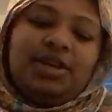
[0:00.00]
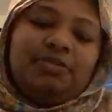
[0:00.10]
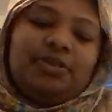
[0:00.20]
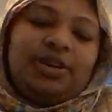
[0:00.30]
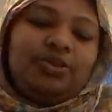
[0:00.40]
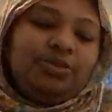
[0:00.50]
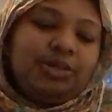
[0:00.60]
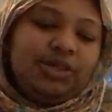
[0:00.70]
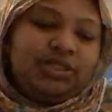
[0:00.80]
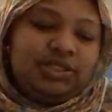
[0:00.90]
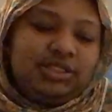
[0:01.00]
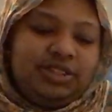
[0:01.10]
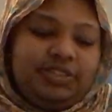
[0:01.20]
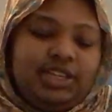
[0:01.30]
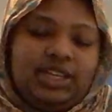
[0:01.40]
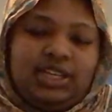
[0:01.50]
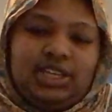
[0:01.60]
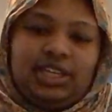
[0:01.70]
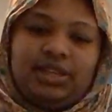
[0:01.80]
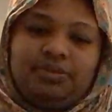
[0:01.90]
But almost every day
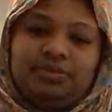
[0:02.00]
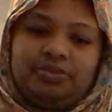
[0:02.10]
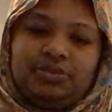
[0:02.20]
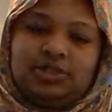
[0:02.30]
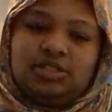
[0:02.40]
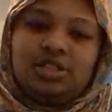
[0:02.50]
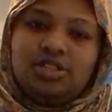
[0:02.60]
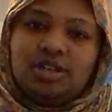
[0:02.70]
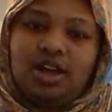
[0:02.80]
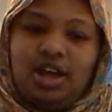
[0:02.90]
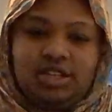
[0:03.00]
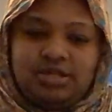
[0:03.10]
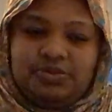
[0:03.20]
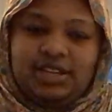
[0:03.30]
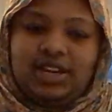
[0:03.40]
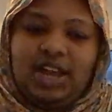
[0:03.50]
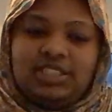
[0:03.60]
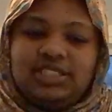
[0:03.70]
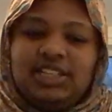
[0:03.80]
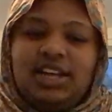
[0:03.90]
he came just to cuss me, and I
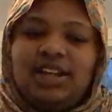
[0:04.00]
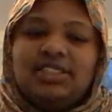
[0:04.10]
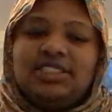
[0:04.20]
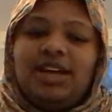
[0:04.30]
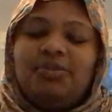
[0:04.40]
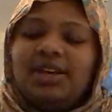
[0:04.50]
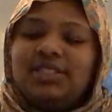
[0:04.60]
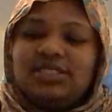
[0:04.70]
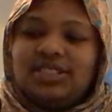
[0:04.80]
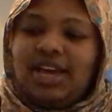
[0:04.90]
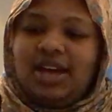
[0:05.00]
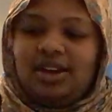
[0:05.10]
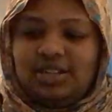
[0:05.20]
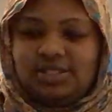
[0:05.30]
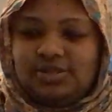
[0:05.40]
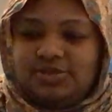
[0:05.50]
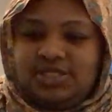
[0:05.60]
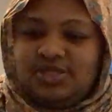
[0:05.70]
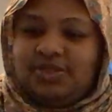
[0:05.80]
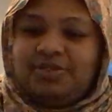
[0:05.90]
just didn't understand, why is this guy cussing
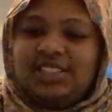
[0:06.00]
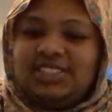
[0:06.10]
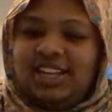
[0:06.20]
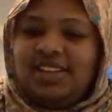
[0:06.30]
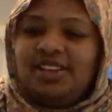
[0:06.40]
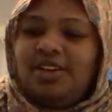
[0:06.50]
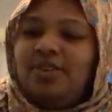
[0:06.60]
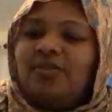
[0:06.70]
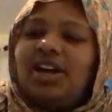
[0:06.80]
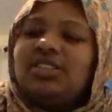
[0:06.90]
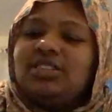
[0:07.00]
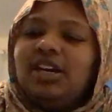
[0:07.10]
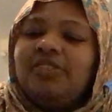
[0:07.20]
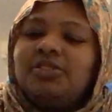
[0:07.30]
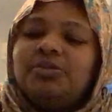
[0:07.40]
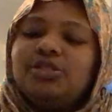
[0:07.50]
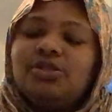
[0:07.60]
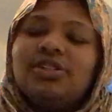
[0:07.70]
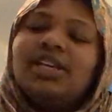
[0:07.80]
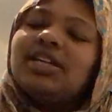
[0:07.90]
me so much? Like, why do you have to be
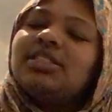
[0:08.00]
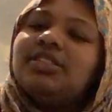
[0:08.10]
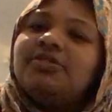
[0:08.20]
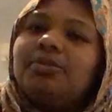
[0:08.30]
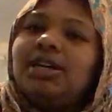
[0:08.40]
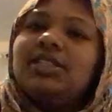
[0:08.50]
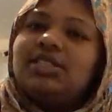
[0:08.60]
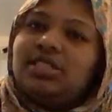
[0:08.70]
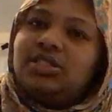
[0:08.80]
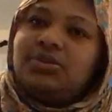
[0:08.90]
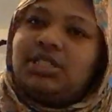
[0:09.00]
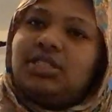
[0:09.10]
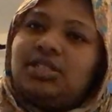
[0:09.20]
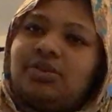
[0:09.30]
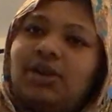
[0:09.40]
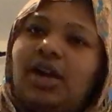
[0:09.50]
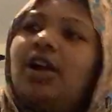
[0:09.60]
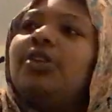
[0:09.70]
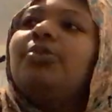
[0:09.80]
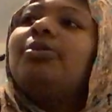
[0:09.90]
so negative about the situation? Why can't you